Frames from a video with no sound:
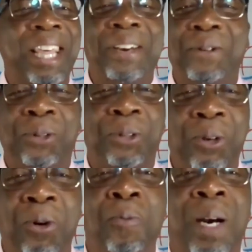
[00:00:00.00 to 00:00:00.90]
thank you
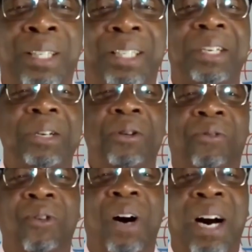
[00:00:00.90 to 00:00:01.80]
so much
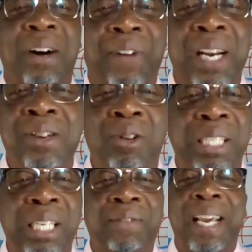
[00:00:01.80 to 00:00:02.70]
for availing
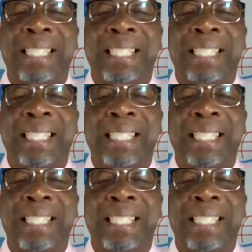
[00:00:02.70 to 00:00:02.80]
yourself.